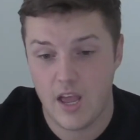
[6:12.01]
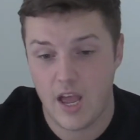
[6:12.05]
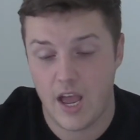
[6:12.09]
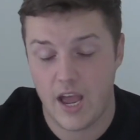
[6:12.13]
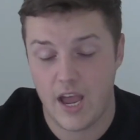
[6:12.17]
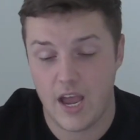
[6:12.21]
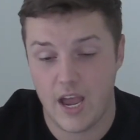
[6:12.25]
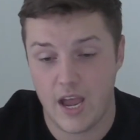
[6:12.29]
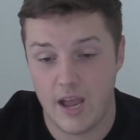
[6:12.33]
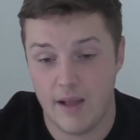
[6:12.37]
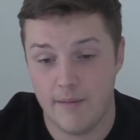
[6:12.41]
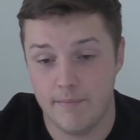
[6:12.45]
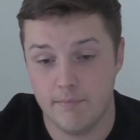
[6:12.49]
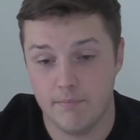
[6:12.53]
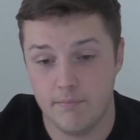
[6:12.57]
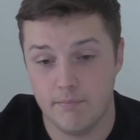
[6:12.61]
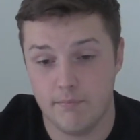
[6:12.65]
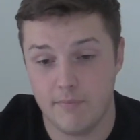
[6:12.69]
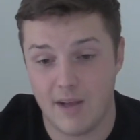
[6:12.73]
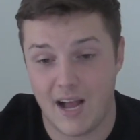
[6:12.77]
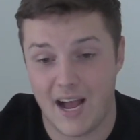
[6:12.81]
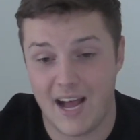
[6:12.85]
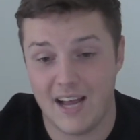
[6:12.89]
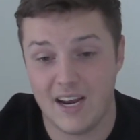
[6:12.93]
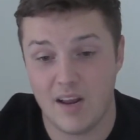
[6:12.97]
And
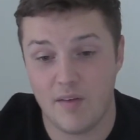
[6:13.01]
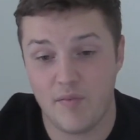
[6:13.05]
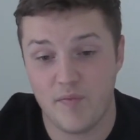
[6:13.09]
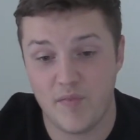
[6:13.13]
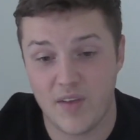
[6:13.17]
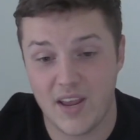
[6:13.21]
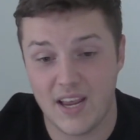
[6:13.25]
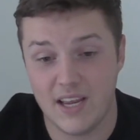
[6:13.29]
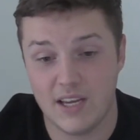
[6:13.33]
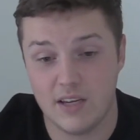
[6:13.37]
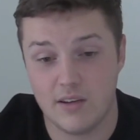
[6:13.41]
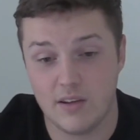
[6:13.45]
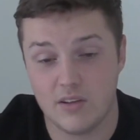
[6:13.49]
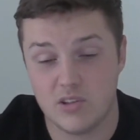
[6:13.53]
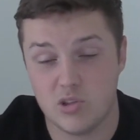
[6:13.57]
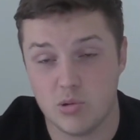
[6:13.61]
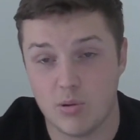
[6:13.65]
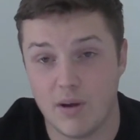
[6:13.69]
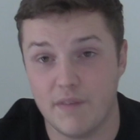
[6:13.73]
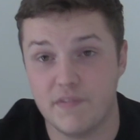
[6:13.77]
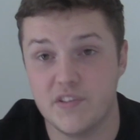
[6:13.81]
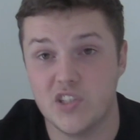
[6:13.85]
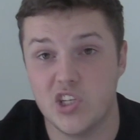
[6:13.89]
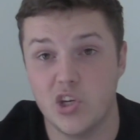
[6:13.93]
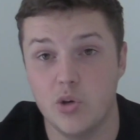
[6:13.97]
I think to
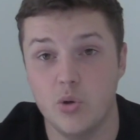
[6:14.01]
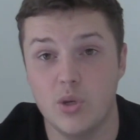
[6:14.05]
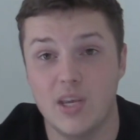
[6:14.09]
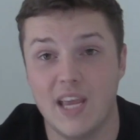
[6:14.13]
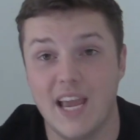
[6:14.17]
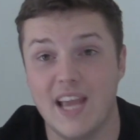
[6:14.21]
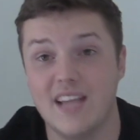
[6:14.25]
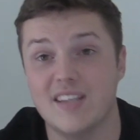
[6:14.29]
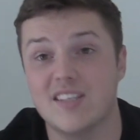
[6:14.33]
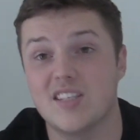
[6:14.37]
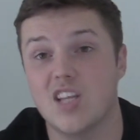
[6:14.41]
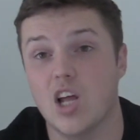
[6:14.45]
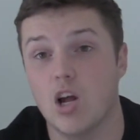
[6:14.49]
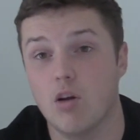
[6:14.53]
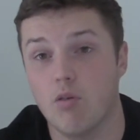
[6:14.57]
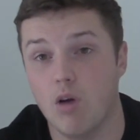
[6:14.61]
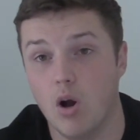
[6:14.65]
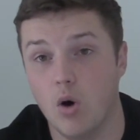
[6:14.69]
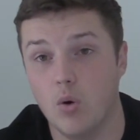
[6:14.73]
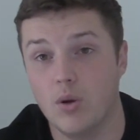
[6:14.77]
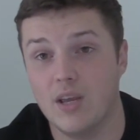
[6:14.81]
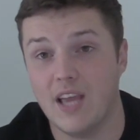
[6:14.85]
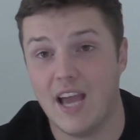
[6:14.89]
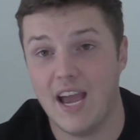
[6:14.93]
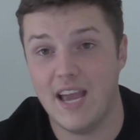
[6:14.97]
have two kits that are
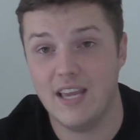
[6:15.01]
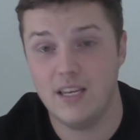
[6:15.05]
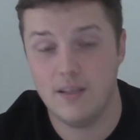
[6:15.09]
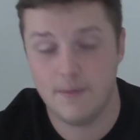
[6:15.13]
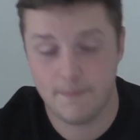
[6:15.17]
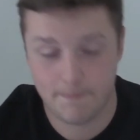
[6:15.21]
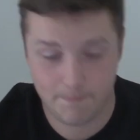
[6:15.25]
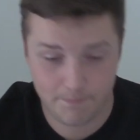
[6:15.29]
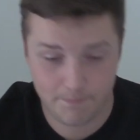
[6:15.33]
okay,